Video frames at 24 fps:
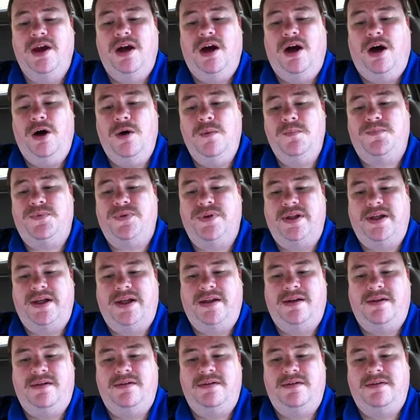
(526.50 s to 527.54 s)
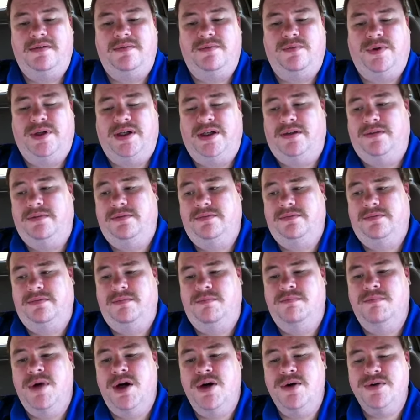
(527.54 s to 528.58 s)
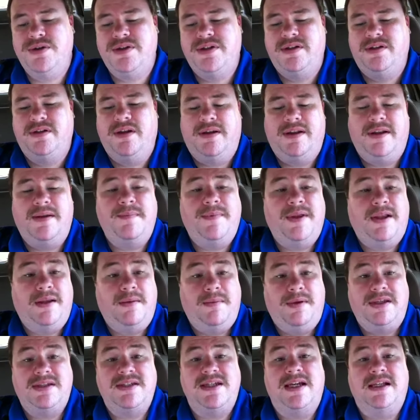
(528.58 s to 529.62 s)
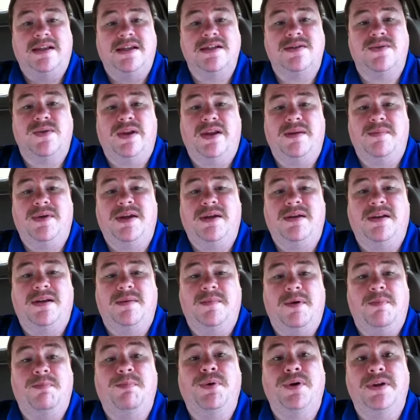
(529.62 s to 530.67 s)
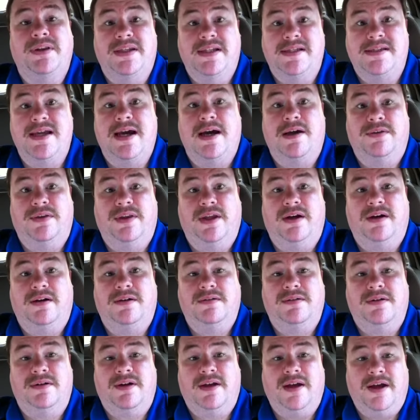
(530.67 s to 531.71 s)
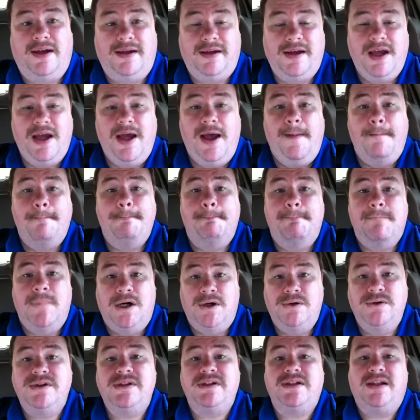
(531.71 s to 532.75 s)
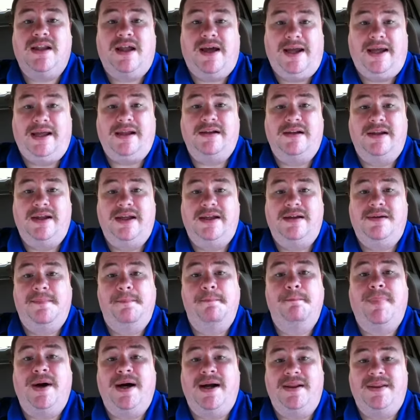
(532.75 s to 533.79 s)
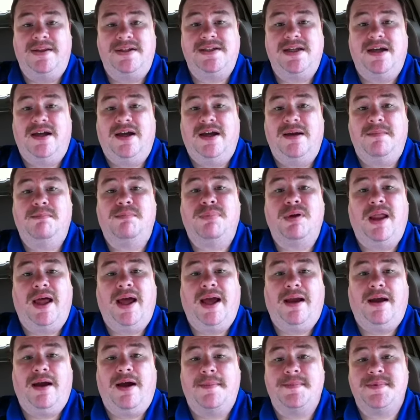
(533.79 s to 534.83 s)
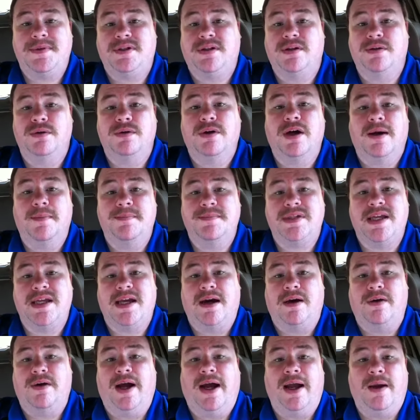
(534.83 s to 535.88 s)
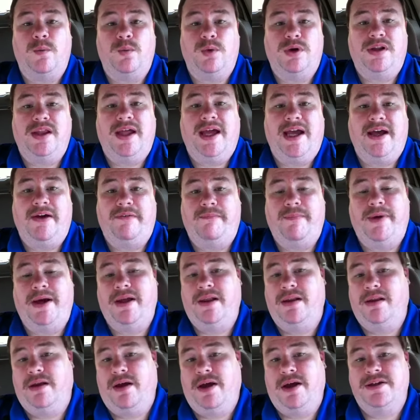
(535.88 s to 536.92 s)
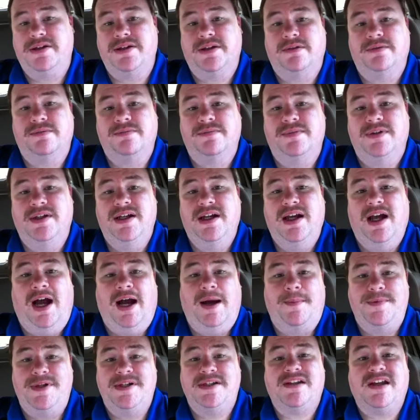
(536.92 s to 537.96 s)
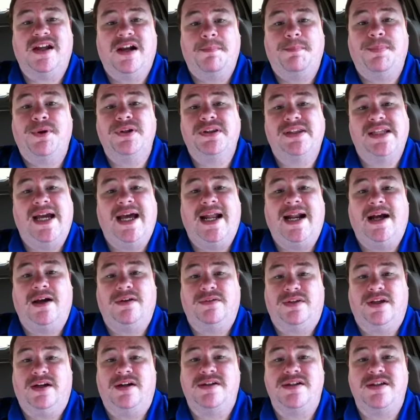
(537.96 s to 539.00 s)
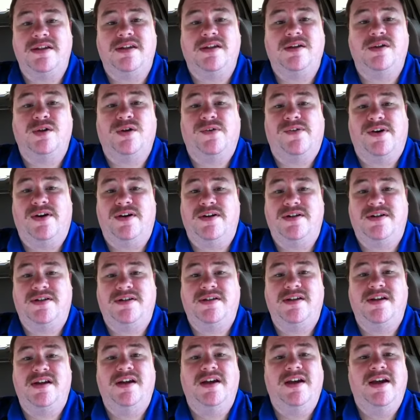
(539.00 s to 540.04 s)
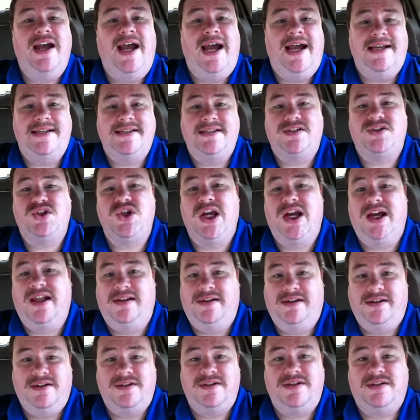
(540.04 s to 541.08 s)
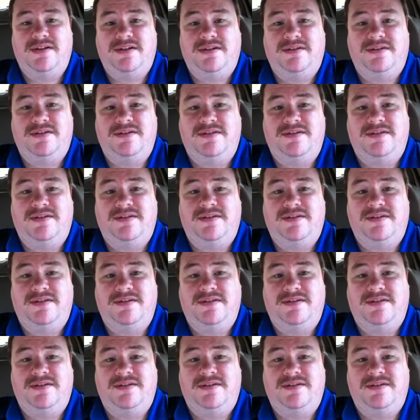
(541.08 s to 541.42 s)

hopefully, well, let me say it this way. Let me put this out there, okay? Most likely, by the time Black Ops 2 comes out, I will have my Elgato. I'm just going to put that out there to the universe as a challenge.